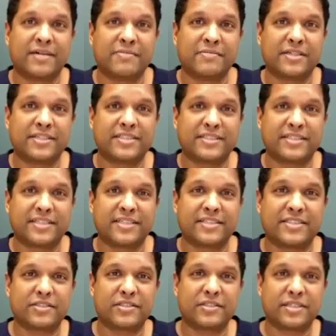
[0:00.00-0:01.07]

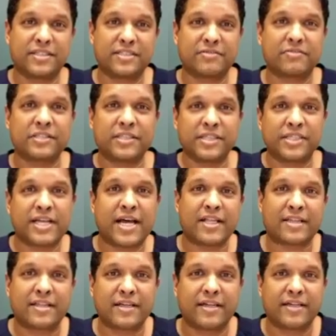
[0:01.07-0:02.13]
it's really
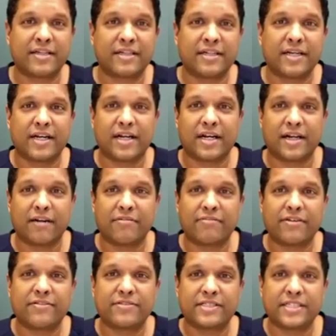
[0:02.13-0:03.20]
not the
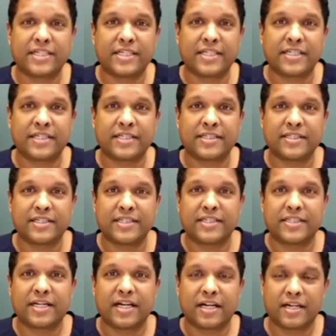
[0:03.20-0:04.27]
15.
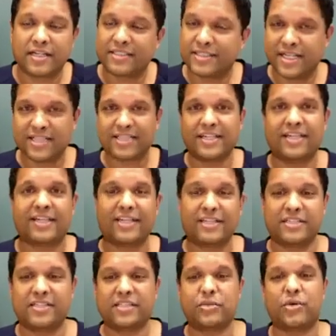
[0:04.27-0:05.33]
It's not the
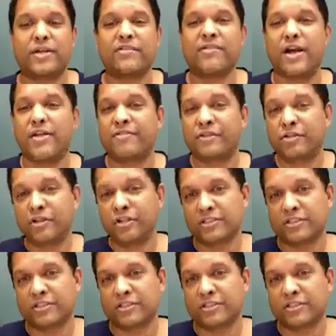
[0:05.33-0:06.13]
25-year-olds